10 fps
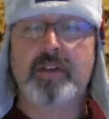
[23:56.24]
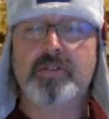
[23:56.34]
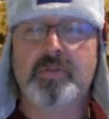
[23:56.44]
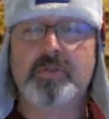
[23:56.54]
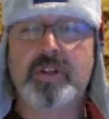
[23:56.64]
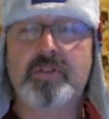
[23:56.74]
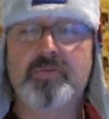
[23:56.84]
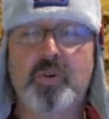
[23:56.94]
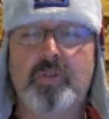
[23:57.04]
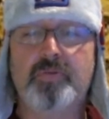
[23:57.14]
SOT
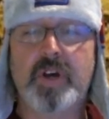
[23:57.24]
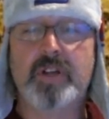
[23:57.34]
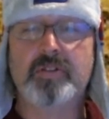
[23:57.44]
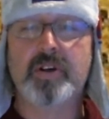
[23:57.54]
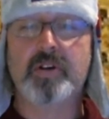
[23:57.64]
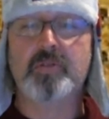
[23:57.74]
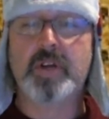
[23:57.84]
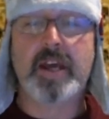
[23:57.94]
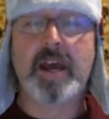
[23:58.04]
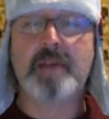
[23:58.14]
Fall Fest
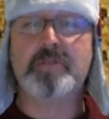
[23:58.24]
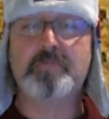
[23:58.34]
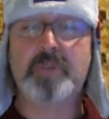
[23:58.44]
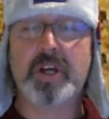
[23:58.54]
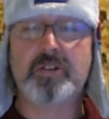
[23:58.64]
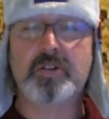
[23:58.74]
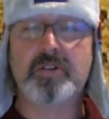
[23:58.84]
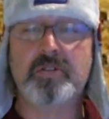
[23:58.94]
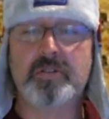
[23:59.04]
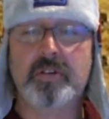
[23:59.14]
recap and
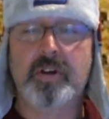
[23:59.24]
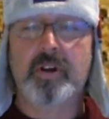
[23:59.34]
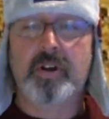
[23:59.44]
pictures.